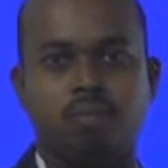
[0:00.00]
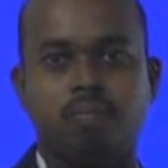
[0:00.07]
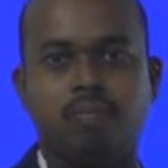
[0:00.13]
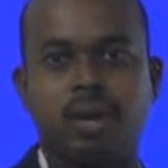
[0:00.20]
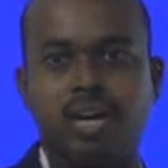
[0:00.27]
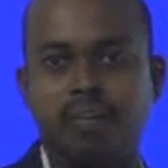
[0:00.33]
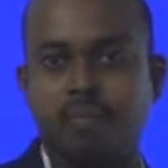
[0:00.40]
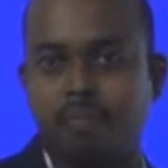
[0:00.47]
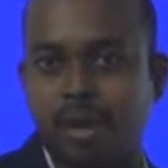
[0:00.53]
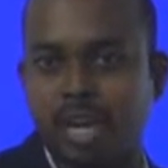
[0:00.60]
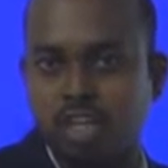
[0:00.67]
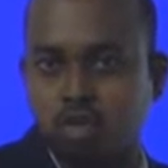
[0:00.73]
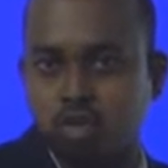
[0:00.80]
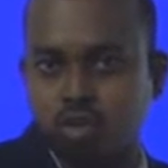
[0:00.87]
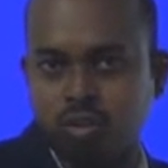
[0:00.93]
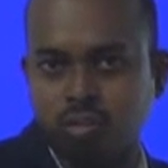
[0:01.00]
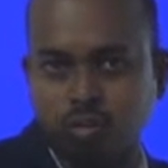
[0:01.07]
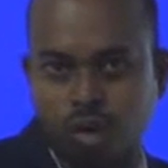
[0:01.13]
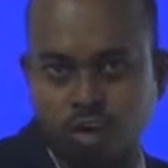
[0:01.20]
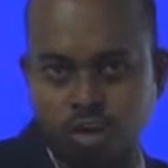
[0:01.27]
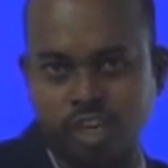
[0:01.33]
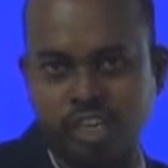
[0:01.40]
But based on the
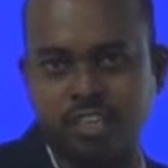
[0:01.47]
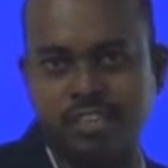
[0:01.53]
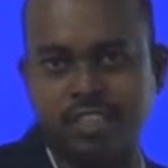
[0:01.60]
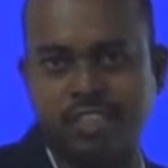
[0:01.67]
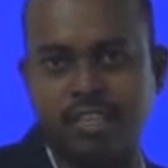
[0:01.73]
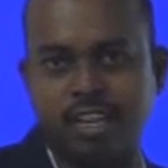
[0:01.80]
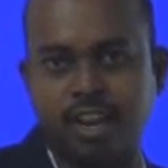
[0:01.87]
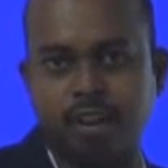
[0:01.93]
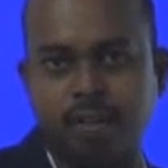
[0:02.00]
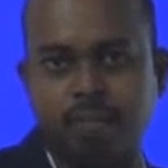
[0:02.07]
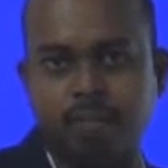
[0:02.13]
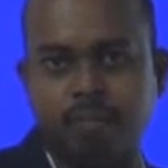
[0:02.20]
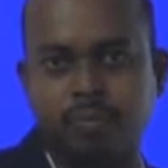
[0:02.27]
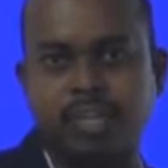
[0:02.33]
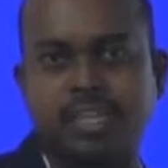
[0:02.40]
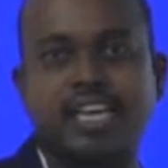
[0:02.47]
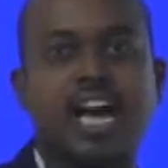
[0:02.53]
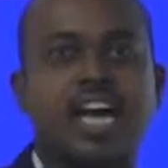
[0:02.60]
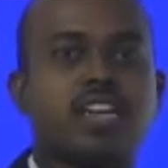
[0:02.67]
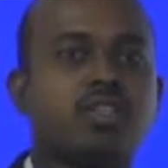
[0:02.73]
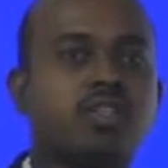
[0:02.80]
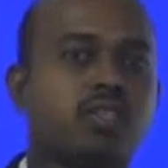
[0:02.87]
modulating signal, the
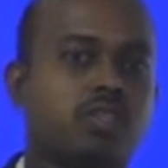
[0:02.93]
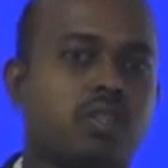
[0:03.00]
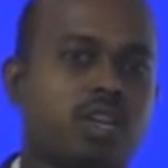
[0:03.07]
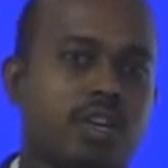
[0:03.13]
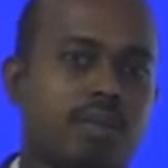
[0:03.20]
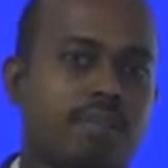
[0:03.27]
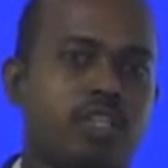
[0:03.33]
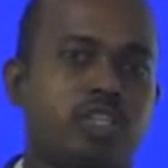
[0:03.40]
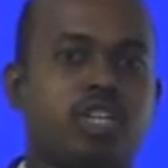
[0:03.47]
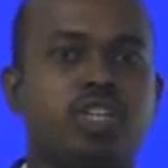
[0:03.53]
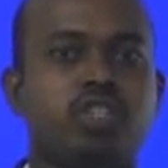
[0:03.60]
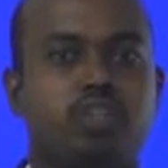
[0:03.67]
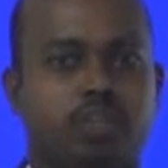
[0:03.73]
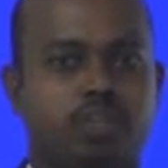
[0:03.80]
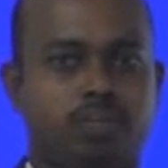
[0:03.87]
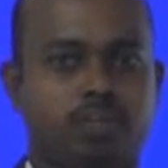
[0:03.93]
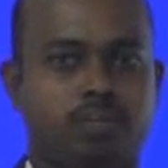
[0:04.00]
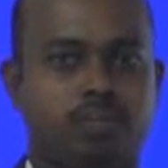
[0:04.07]
carrier signal can be changing.